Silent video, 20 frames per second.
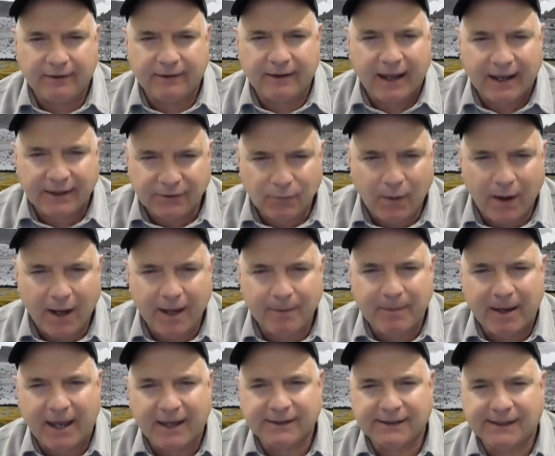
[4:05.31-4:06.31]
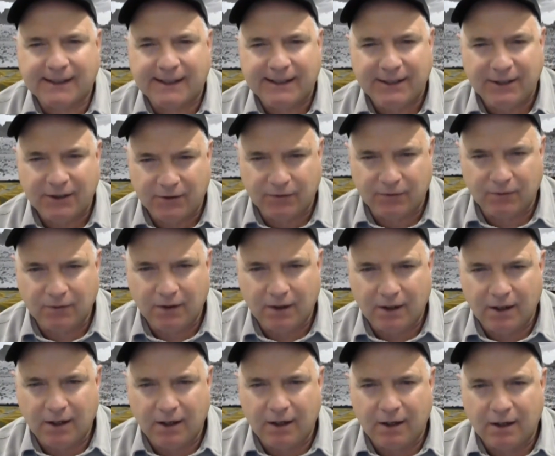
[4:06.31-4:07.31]
That's why I'm asking you
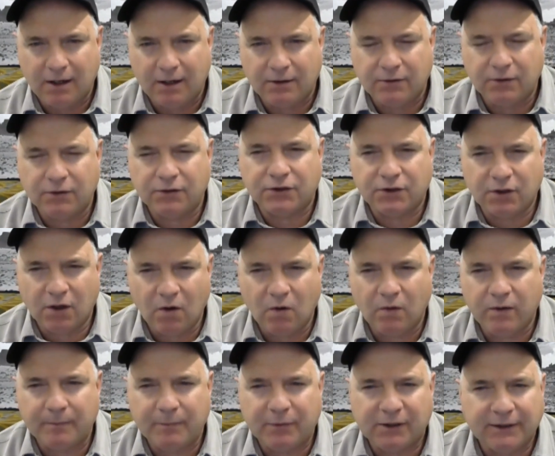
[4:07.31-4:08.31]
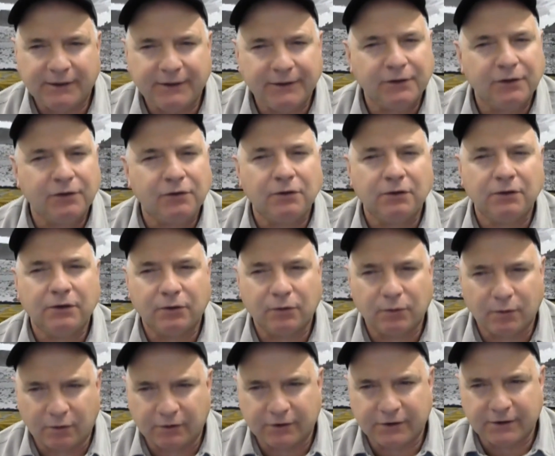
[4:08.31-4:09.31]
to show the political
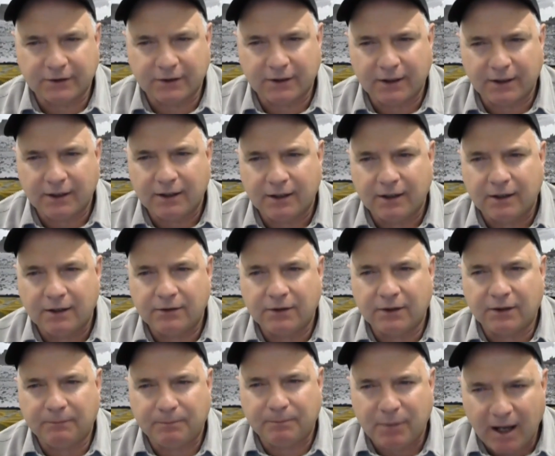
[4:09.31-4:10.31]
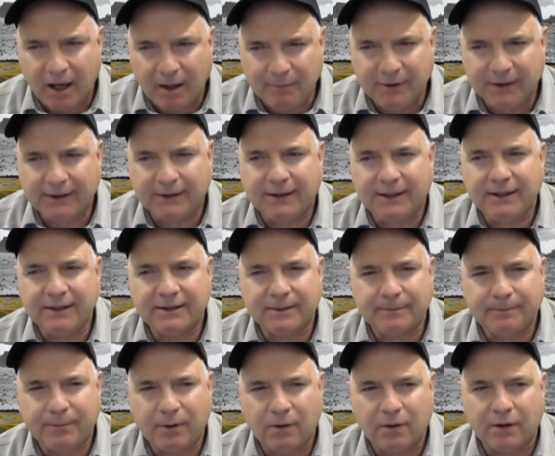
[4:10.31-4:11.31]
courage to publicly
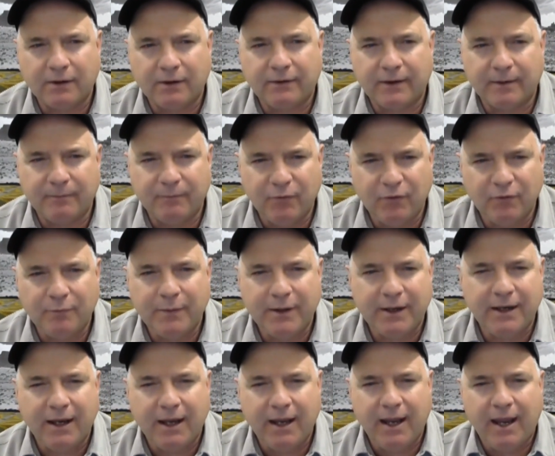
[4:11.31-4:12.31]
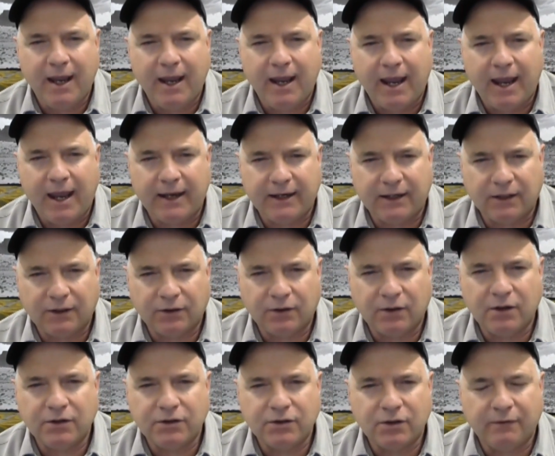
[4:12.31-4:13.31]
support the movement and
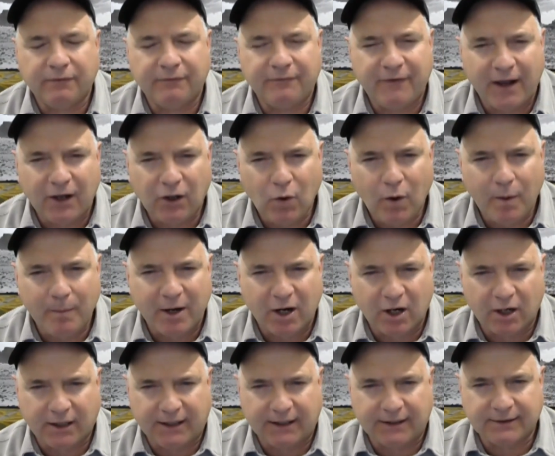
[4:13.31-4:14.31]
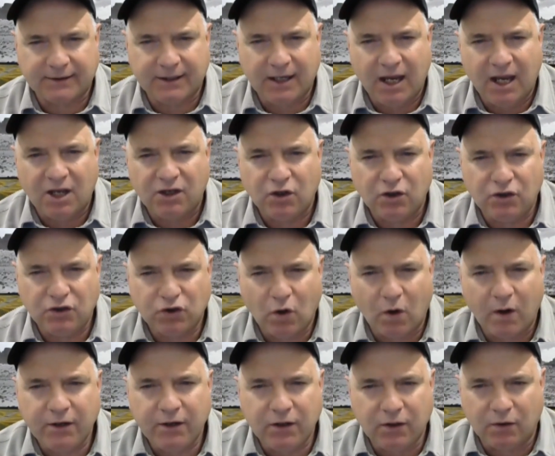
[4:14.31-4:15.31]
encourage your fellow Americans to
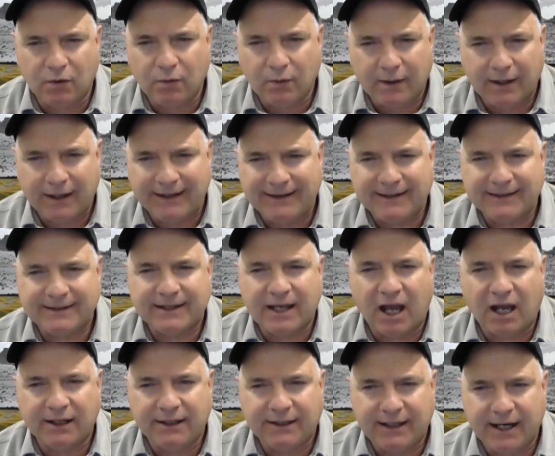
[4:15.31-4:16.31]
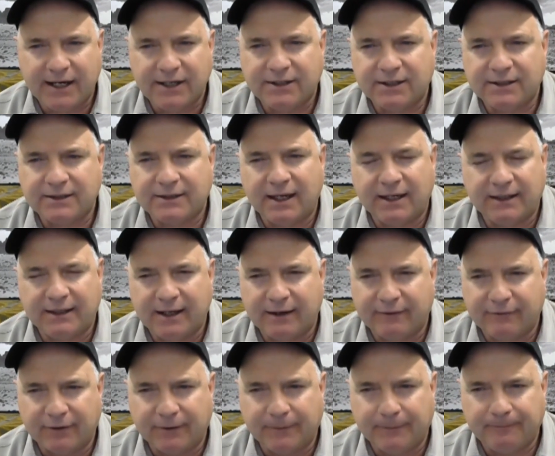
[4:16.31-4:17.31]
join you in this audacious
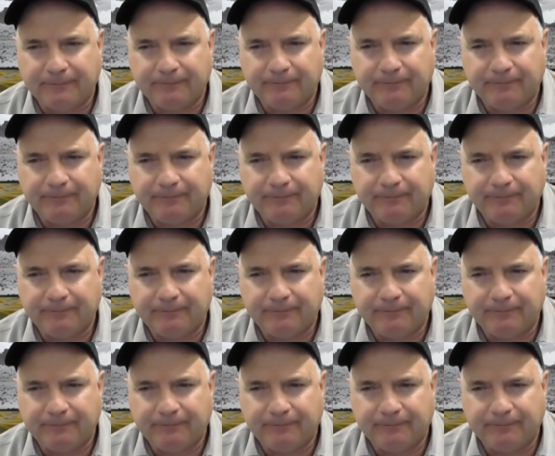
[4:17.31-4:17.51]
endeavor.